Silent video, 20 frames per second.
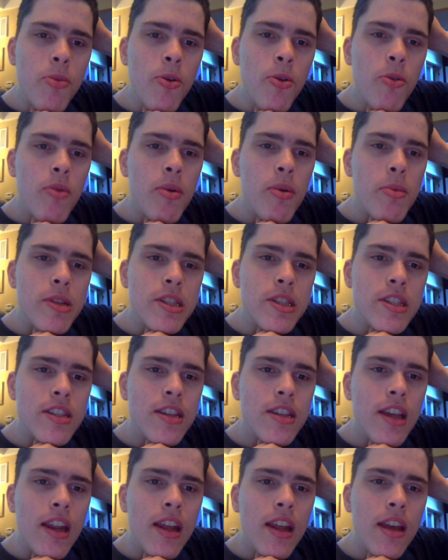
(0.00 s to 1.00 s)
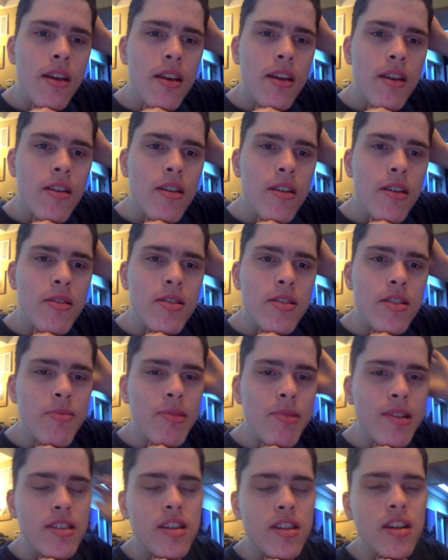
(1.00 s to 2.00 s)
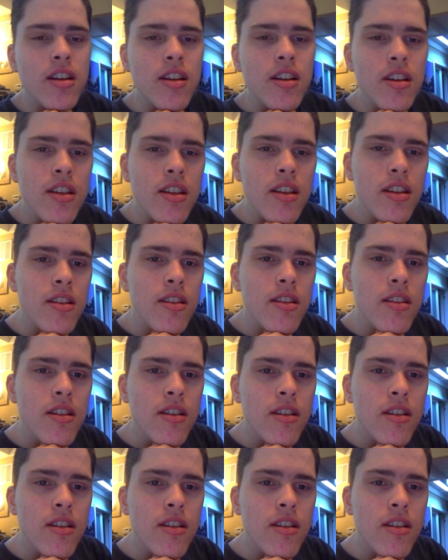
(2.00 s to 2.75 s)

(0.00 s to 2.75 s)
poor women's getting domestically